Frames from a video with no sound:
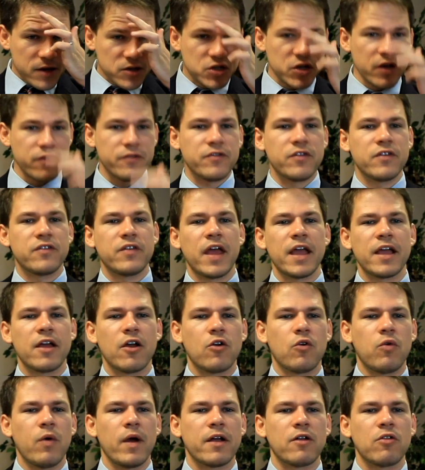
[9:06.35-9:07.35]
Just to take
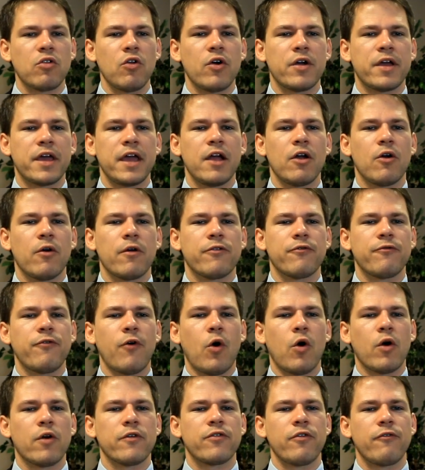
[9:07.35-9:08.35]
a quick look here, as
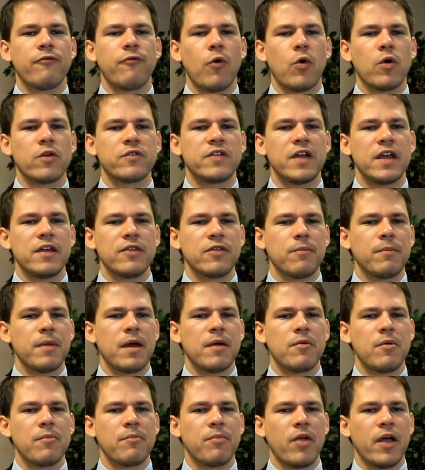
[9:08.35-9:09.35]
far as the fourteenth
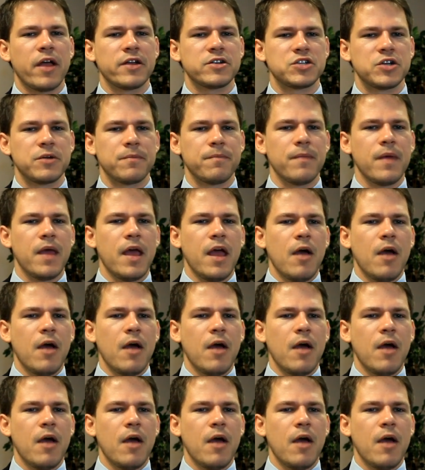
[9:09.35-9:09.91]
Amendment, bless you.